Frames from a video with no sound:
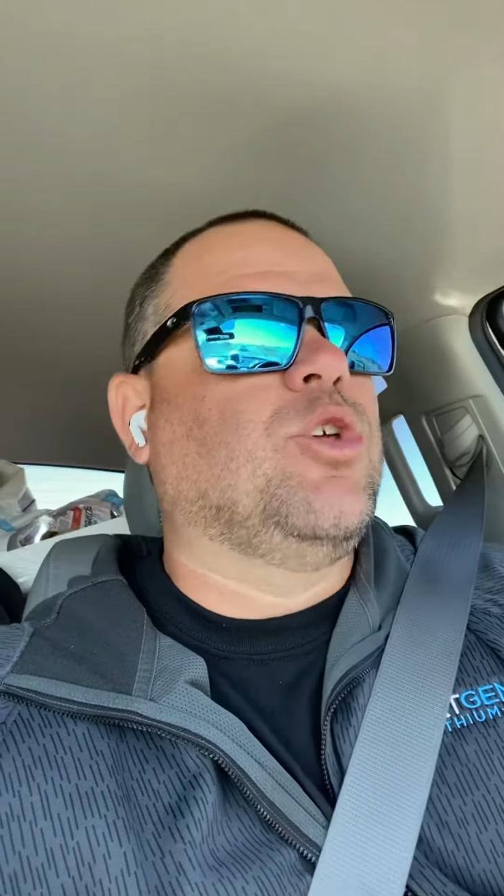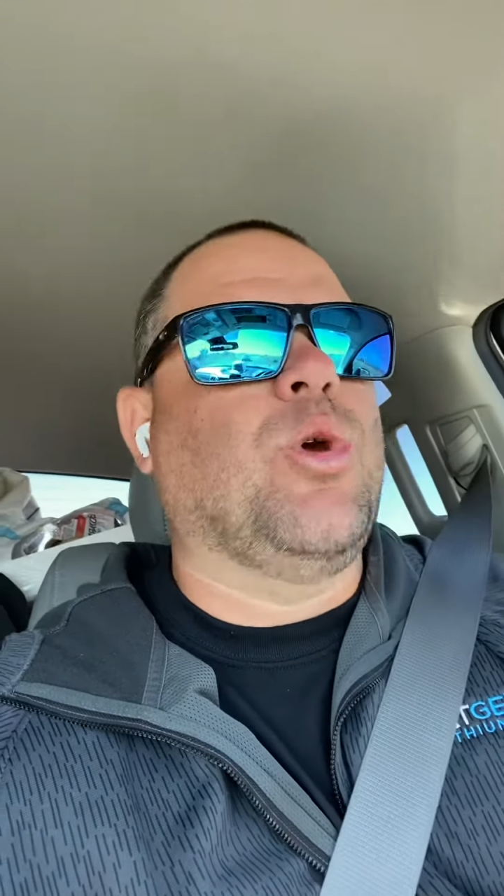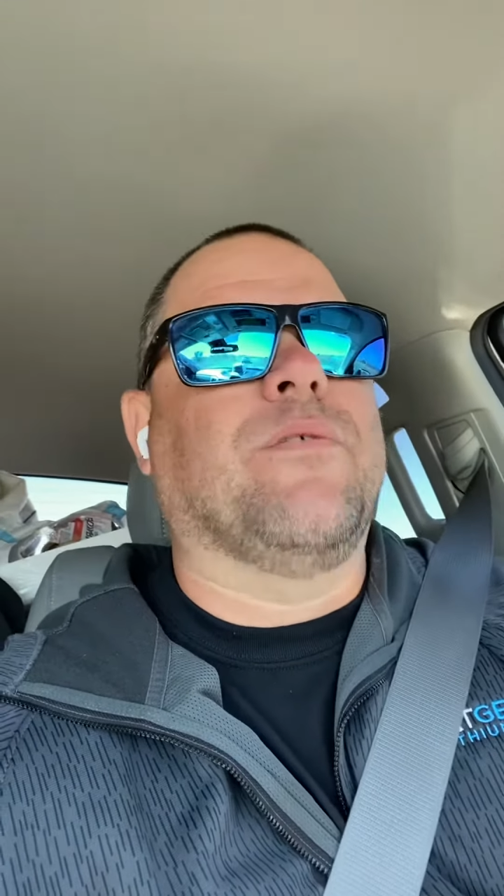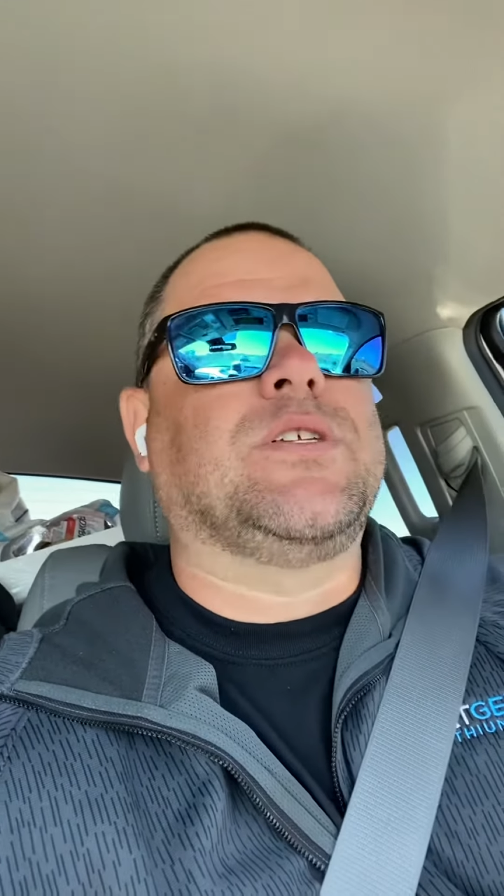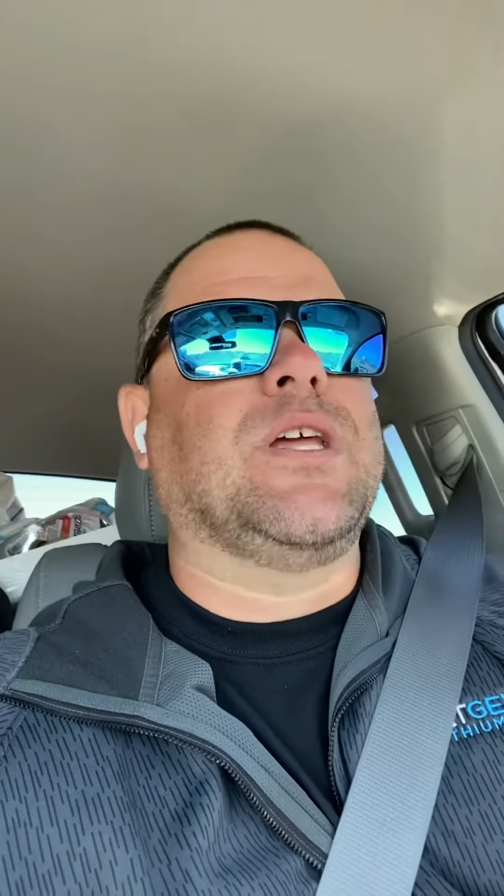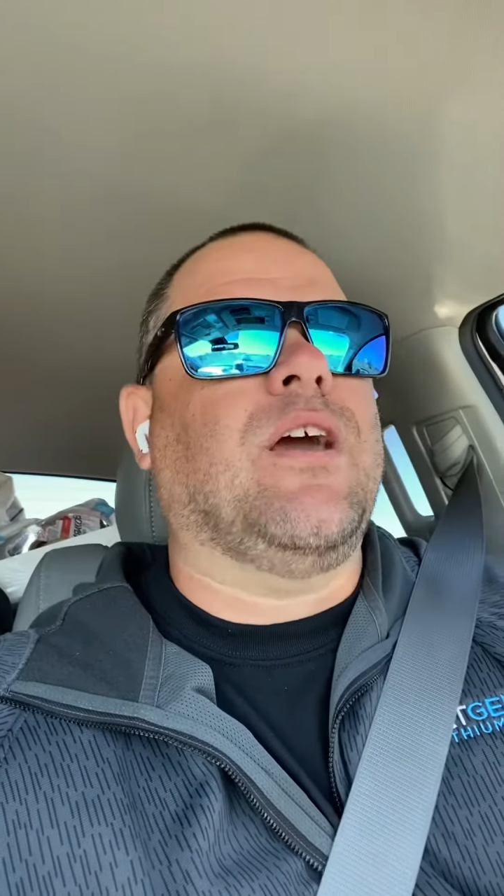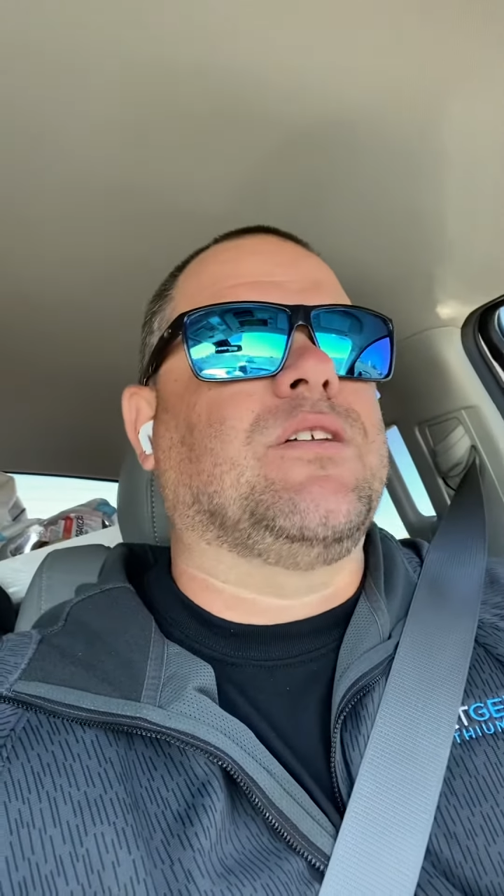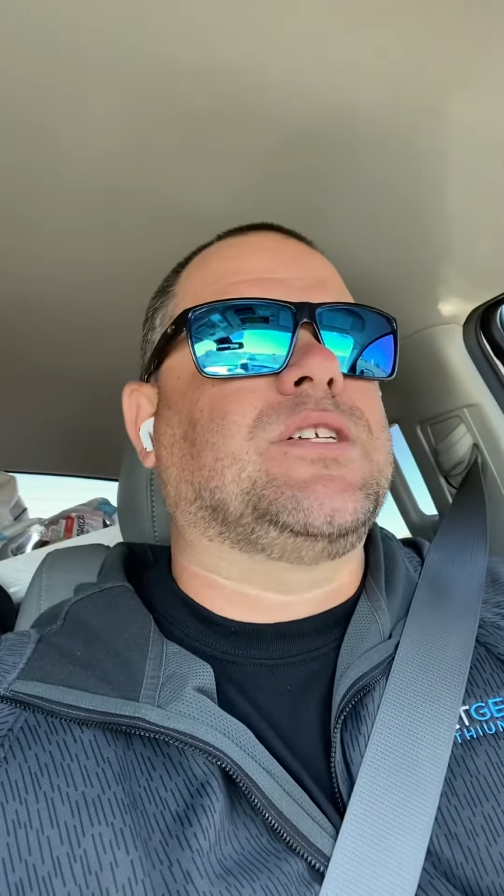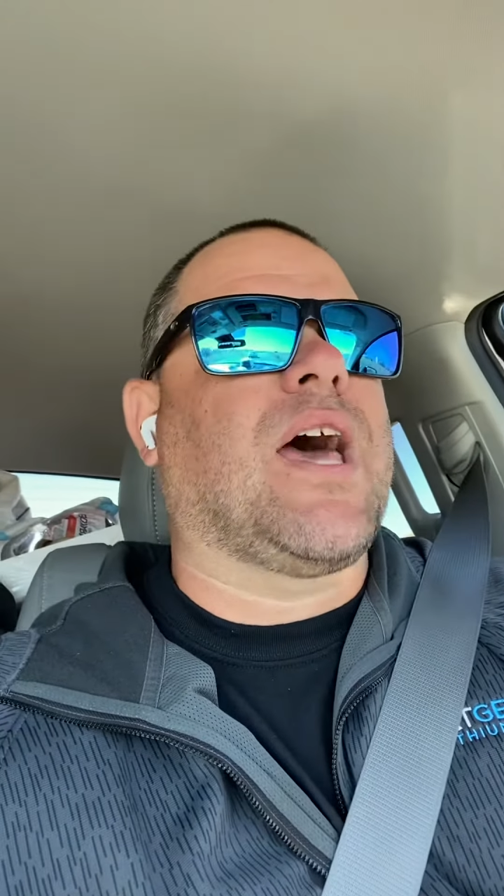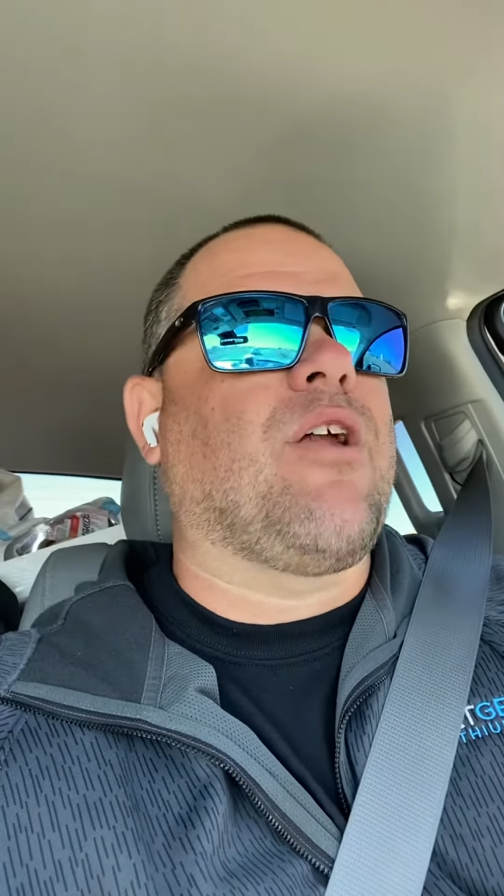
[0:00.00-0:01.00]
UFC on
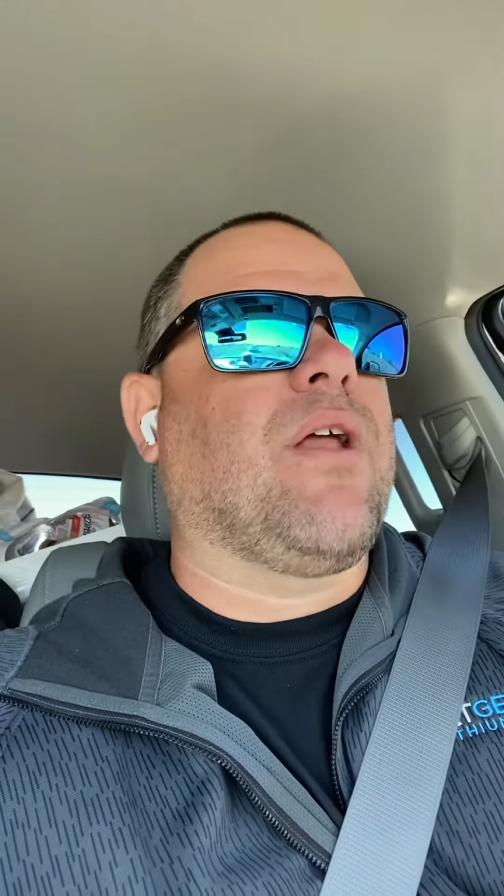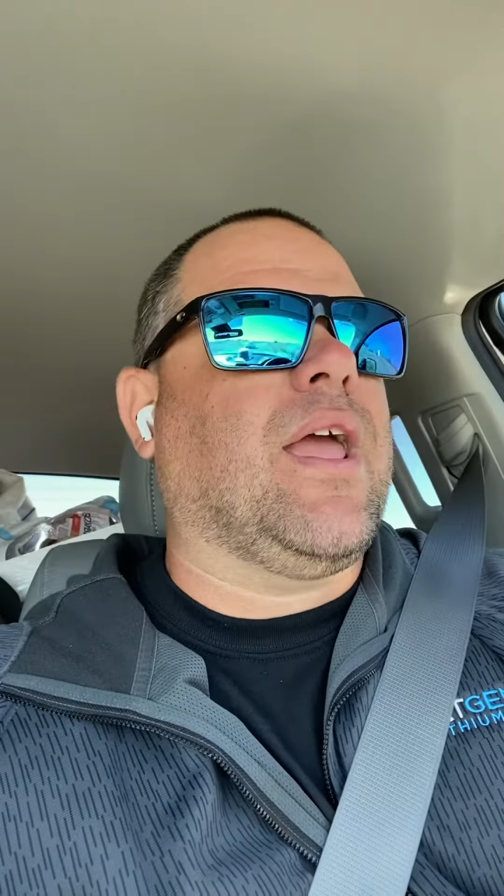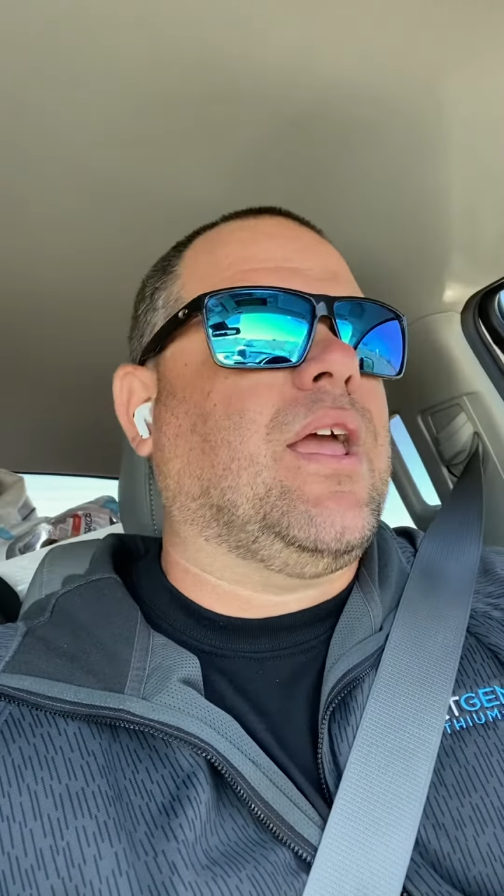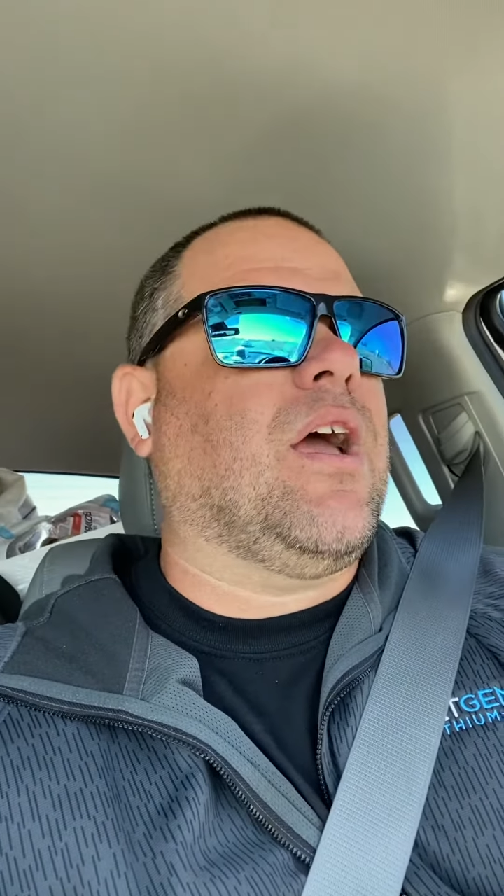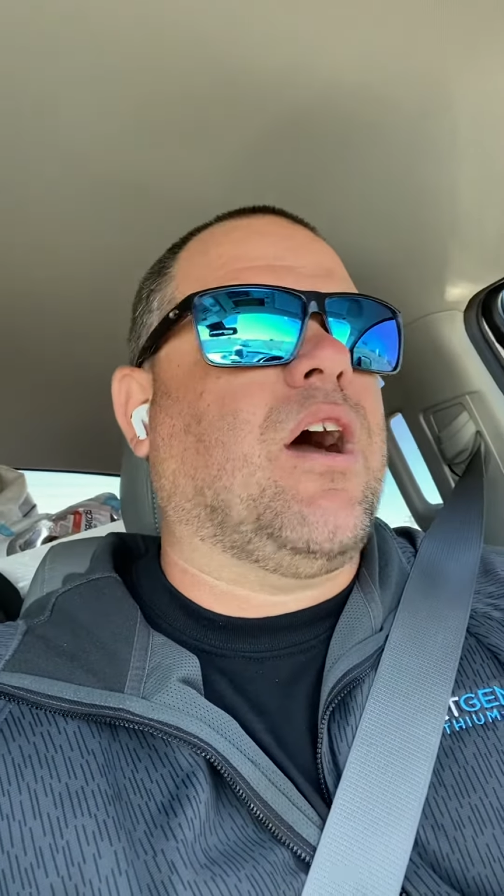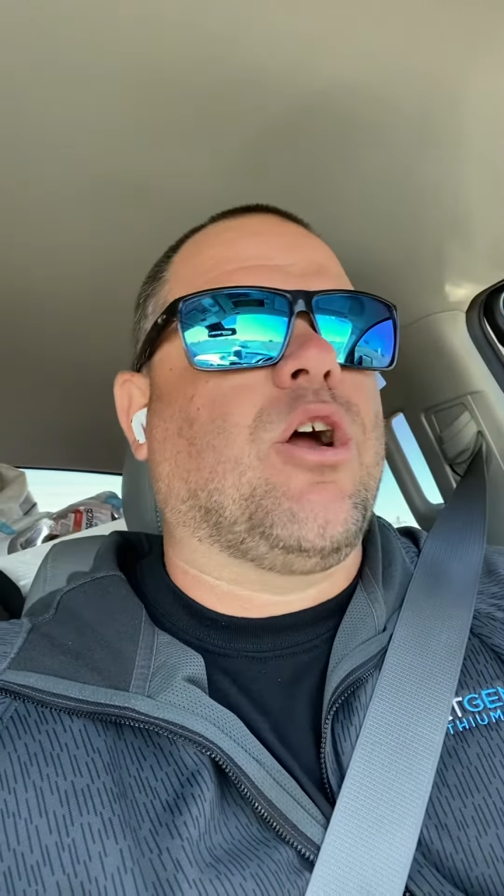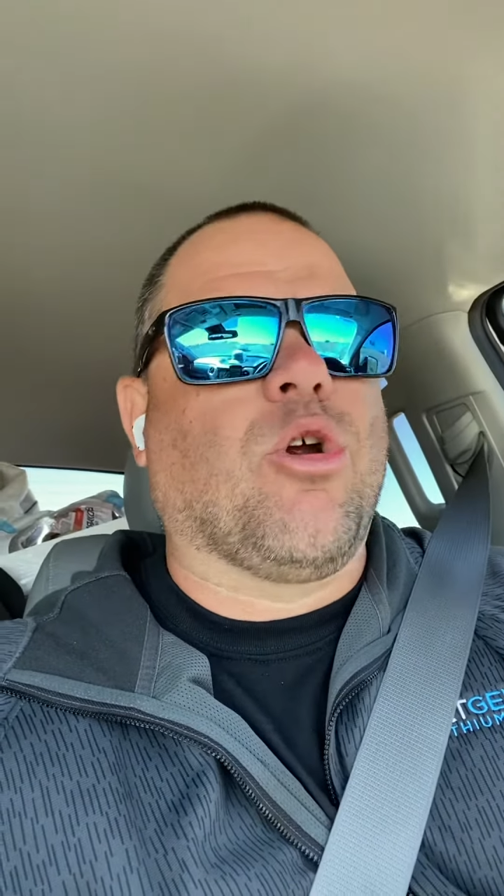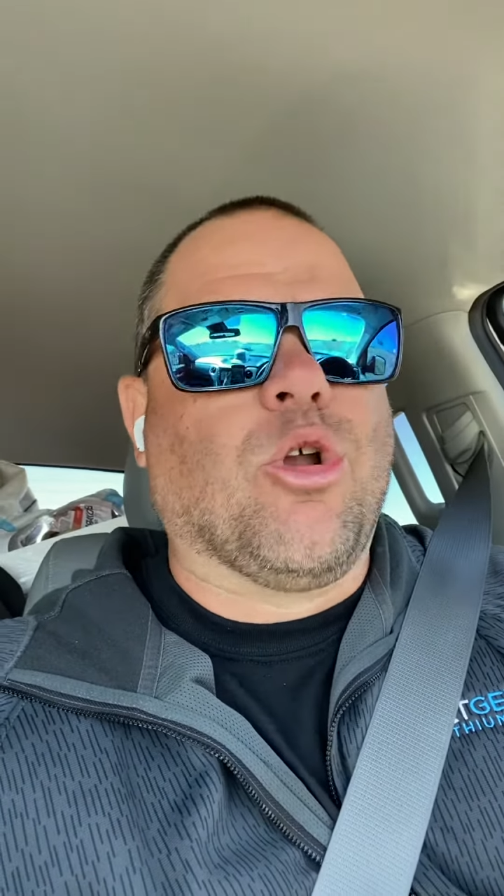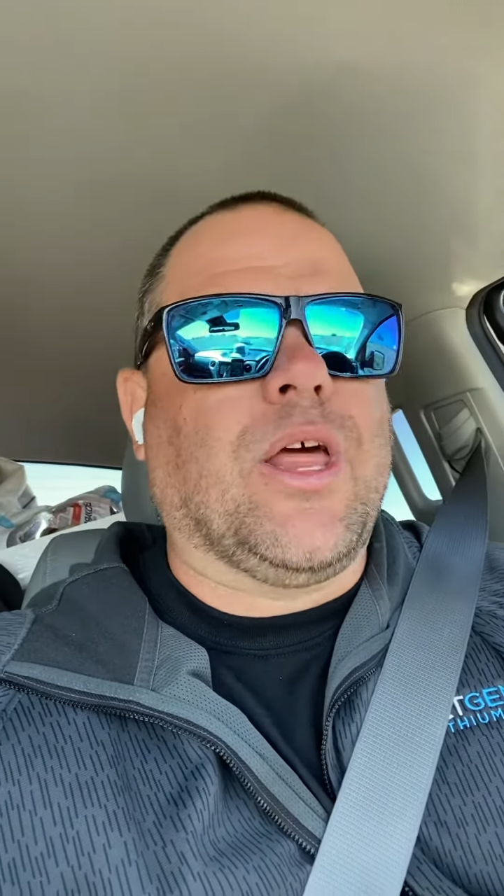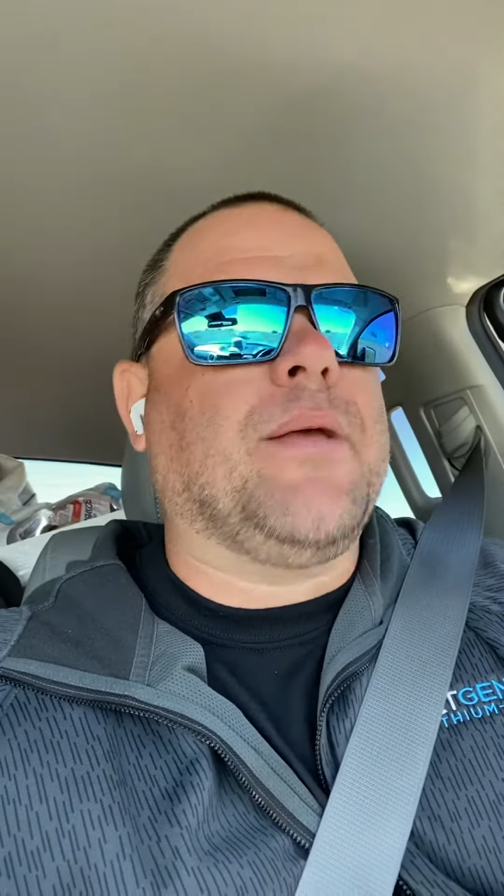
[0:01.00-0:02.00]
Saturday uh,
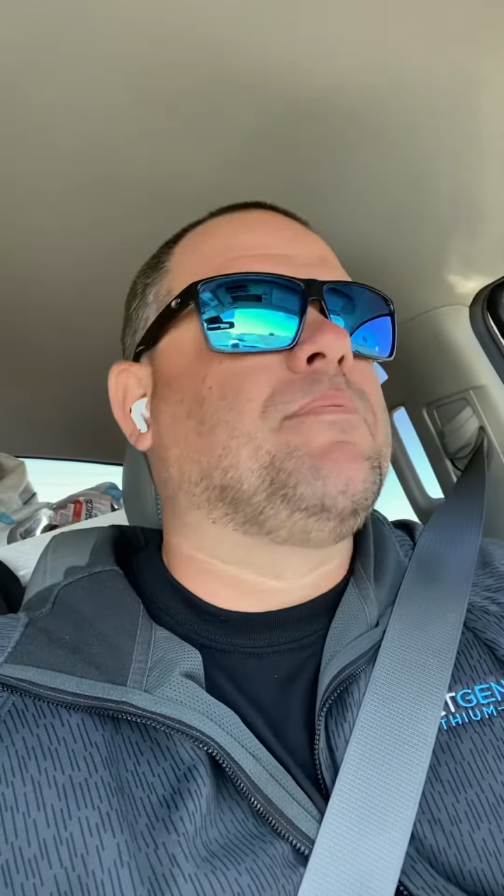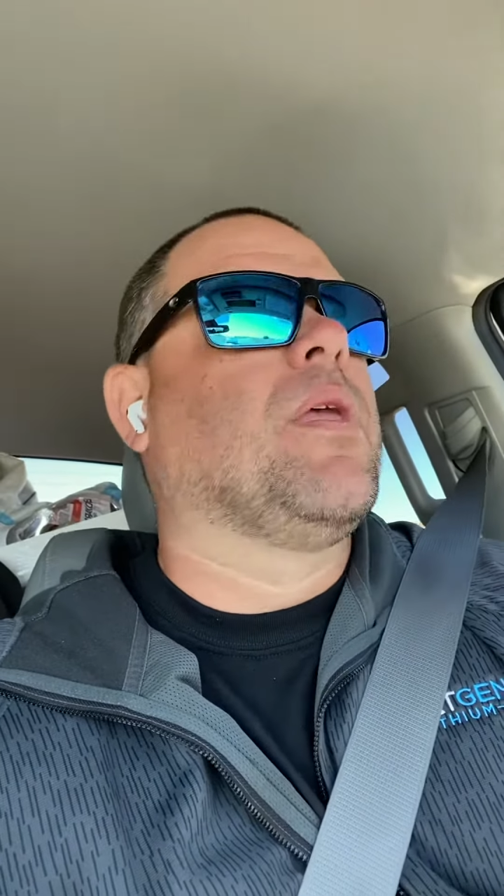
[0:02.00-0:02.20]
early,